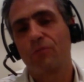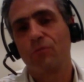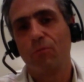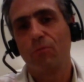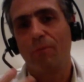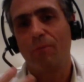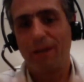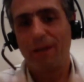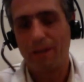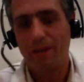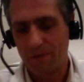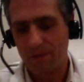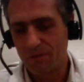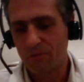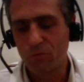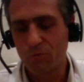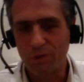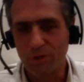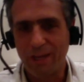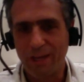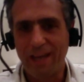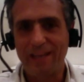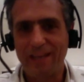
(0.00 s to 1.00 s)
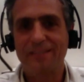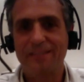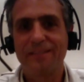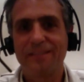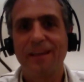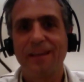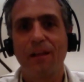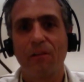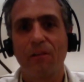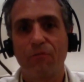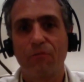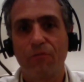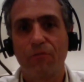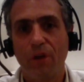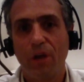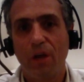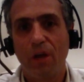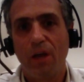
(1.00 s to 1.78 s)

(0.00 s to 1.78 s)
to my today's self